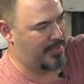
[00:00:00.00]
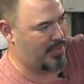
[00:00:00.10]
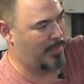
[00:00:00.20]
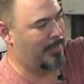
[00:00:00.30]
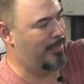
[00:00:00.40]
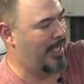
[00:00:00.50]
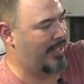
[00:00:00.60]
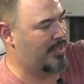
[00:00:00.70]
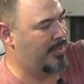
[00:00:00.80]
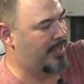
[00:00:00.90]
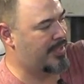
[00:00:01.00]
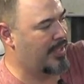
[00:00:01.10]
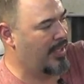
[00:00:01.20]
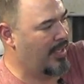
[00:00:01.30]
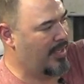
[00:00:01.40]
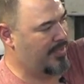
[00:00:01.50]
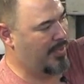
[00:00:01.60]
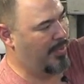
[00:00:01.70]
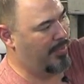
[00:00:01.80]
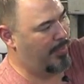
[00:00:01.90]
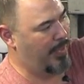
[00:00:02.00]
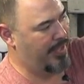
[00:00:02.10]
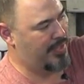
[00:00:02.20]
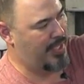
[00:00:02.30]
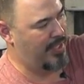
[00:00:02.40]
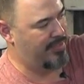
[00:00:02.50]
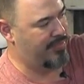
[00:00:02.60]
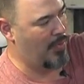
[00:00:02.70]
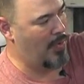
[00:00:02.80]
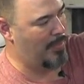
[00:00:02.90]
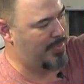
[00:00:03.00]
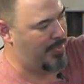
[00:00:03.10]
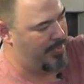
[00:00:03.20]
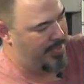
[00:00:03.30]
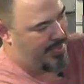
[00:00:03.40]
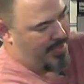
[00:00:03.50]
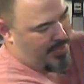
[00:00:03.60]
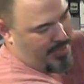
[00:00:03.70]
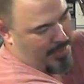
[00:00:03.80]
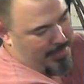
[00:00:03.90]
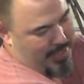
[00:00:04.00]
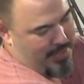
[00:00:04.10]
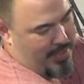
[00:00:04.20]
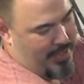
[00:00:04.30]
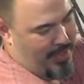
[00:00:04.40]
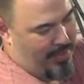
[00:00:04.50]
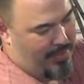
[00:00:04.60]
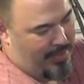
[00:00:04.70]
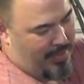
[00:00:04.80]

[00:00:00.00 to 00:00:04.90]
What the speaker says: and ship them back to us. So we just had to form. So this, as you can imagine here,